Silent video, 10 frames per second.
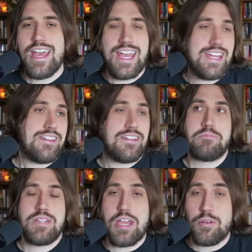And
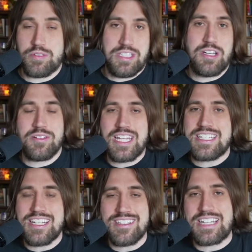they, you know, they
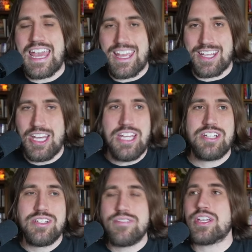tell her, hey,
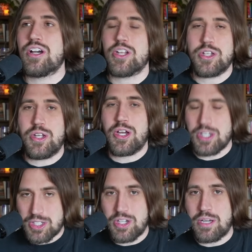you're living on
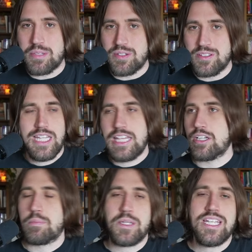a commune. There
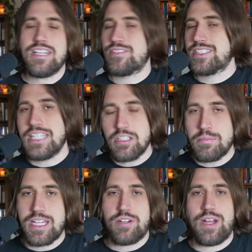are plenty of single
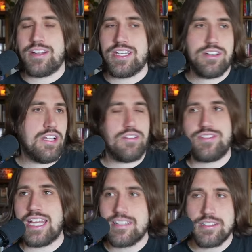men around here and you've
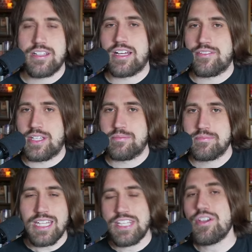dated a lot of them
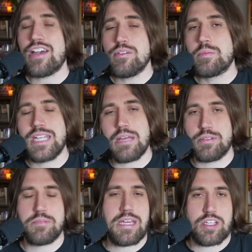and you haven't been able
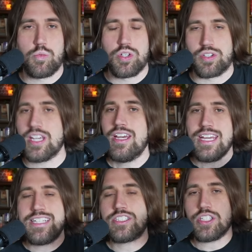to make it work.
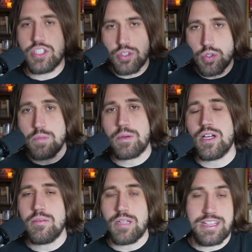Is it your
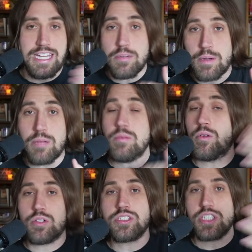problem, their problem,
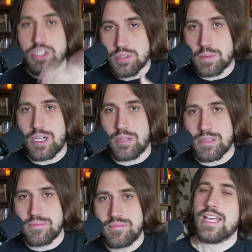or is it your
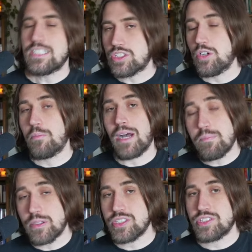problem? And so, my
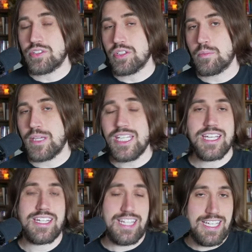personal
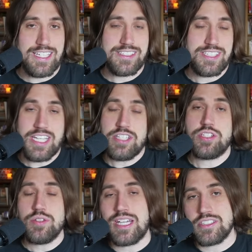opinion is in
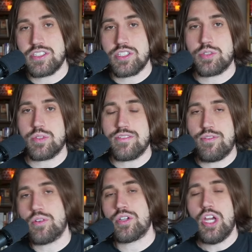
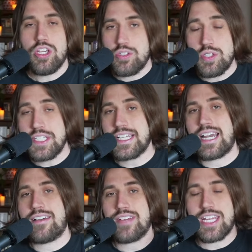2024, you need to
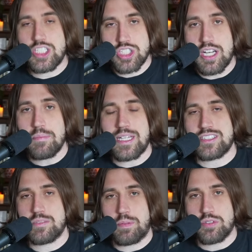have a job that
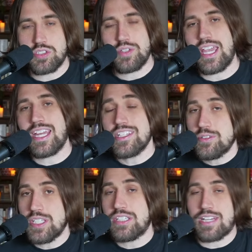supports you and you
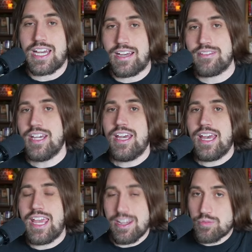need to have
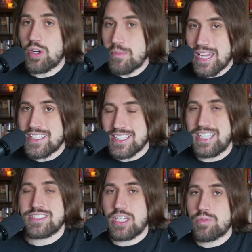a romantic,
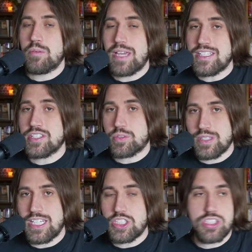yes, a romantic
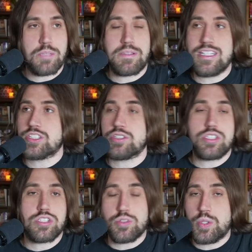relationship, unless you're
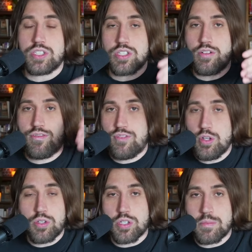just going to go
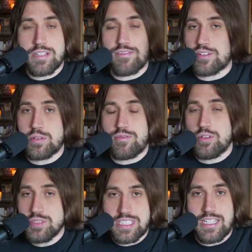full hermit,
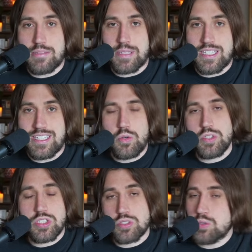full celibate,
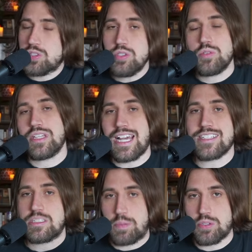which is cool too,
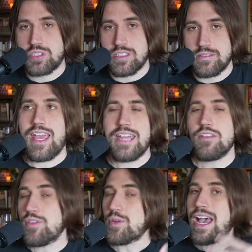that supports you. And
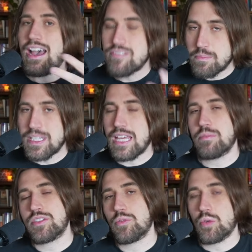if you haven't been
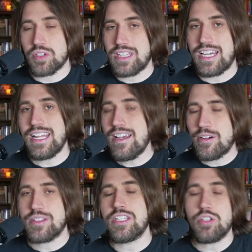able to work that
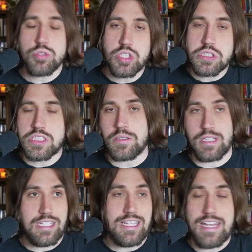out, then you should.
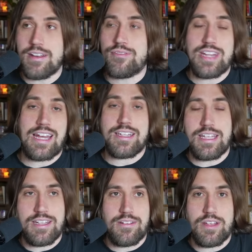And if that,
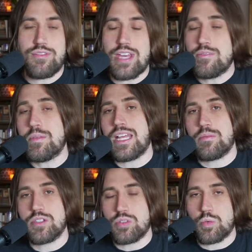if you haven't been
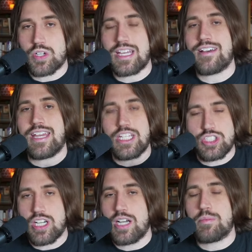able to work out a
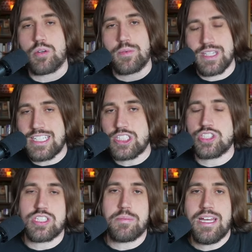job or
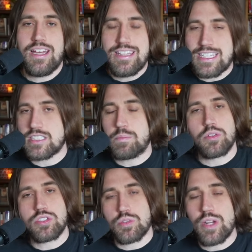relationship that
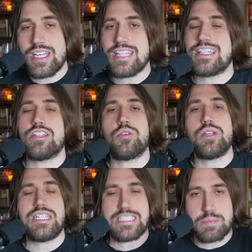supports your writing, then you
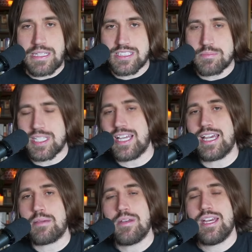need to spend some
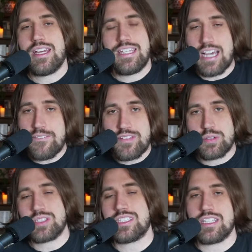time not
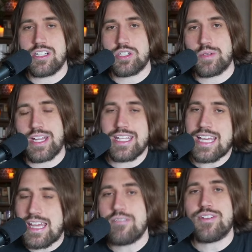focusing on your writing
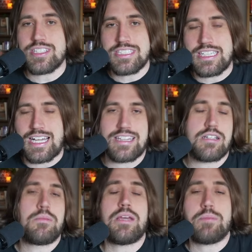and fixing that.
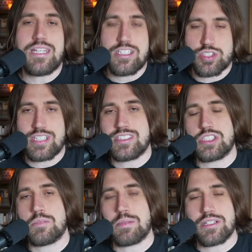There may be a
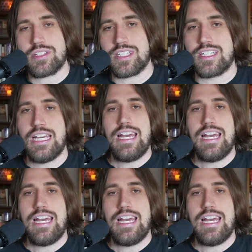transition period.